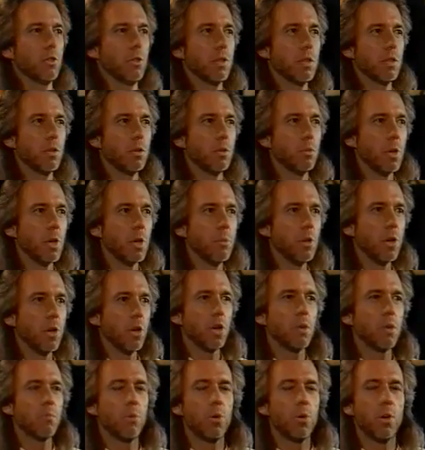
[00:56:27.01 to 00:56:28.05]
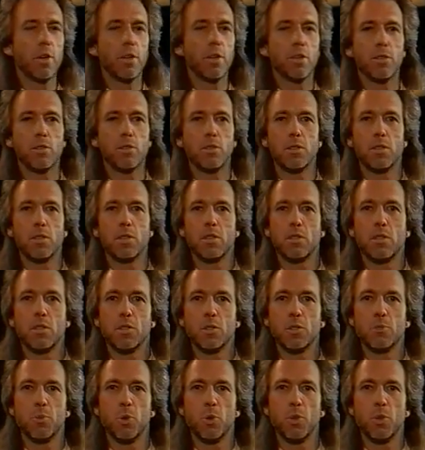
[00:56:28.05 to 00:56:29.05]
and you may be hard-pressed to